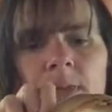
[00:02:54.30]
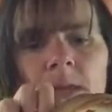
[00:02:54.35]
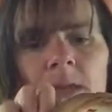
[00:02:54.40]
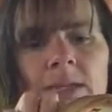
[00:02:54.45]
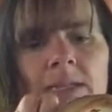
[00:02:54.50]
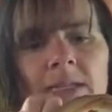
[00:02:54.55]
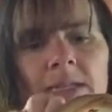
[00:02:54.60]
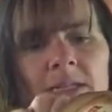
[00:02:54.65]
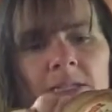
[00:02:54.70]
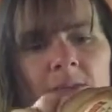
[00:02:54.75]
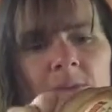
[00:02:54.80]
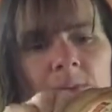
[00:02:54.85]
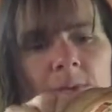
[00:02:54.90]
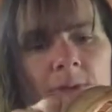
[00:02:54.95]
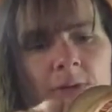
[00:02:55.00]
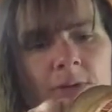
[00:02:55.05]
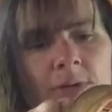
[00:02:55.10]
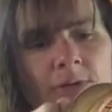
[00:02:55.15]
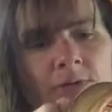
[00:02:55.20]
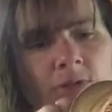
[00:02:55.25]

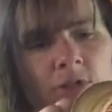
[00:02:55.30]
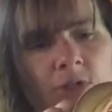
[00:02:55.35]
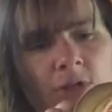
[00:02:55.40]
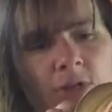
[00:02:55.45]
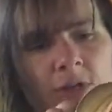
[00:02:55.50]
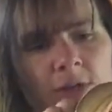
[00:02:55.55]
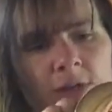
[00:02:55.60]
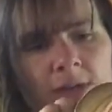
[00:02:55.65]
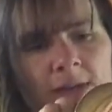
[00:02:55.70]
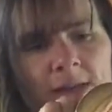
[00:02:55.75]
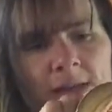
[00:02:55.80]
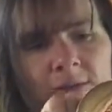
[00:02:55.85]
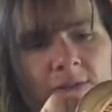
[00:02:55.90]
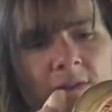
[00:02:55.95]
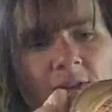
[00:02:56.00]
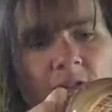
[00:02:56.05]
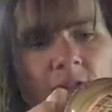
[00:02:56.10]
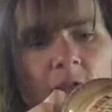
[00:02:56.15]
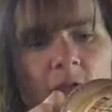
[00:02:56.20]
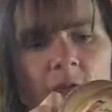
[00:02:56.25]
teaspoon of in
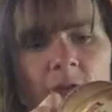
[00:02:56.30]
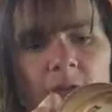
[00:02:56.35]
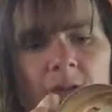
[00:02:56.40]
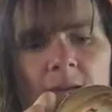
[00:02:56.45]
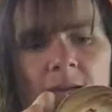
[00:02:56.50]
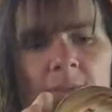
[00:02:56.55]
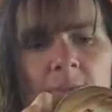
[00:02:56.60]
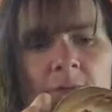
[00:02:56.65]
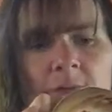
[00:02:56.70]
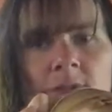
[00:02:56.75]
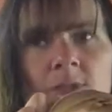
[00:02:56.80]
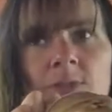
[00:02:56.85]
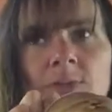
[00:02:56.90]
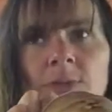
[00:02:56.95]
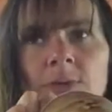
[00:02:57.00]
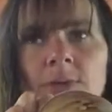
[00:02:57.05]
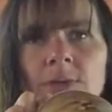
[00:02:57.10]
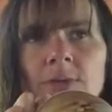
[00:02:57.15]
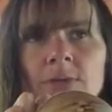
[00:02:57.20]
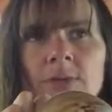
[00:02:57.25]
every 2
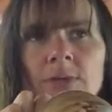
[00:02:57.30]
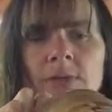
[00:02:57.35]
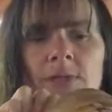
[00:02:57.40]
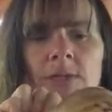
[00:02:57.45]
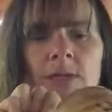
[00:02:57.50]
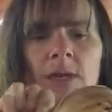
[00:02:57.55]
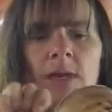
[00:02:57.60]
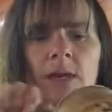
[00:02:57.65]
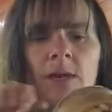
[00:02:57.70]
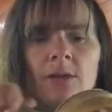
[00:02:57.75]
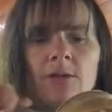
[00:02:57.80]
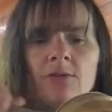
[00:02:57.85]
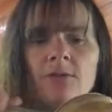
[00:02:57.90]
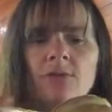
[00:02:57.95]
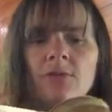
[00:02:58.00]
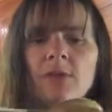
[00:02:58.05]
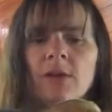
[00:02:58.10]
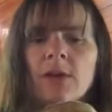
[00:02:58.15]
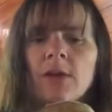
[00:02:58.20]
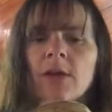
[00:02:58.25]
tablespoons of
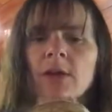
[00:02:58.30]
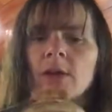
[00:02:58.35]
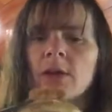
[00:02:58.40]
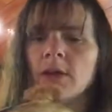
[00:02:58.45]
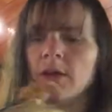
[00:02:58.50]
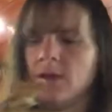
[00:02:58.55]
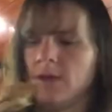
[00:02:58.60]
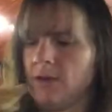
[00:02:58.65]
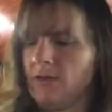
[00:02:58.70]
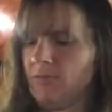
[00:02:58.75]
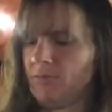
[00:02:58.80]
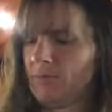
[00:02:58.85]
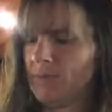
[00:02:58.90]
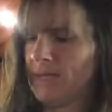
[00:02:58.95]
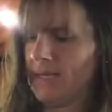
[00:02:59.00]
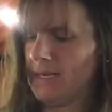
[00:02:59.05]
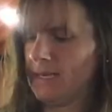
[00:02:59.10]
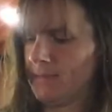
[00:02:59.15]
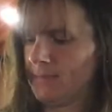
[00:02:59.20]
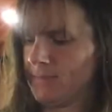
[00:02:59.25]

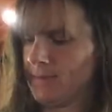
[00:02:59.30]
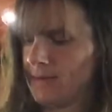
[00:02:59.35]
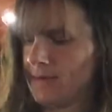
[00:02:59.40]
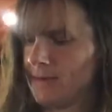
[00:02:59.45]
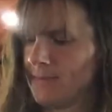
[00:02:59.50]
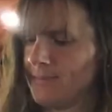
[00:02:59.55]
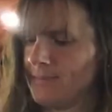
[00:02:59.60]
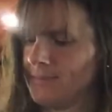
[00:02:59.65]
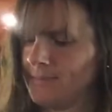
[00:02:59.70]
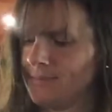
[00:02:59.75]
peanut butter.